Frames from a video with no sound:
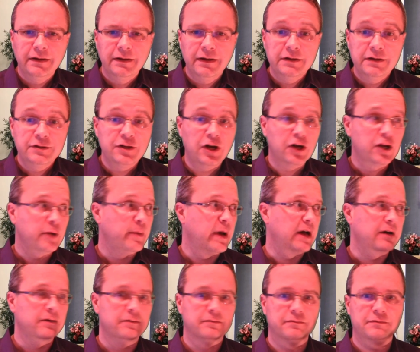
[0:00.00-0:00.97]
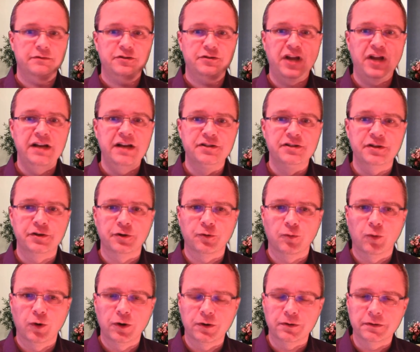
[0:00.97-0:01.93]
Talk about changing your
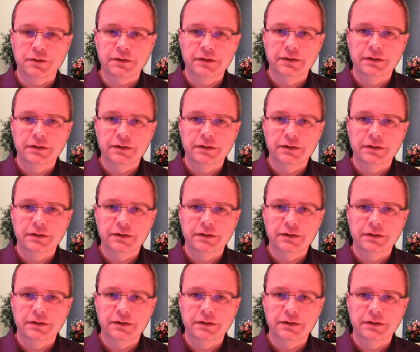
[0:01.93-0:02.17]
world.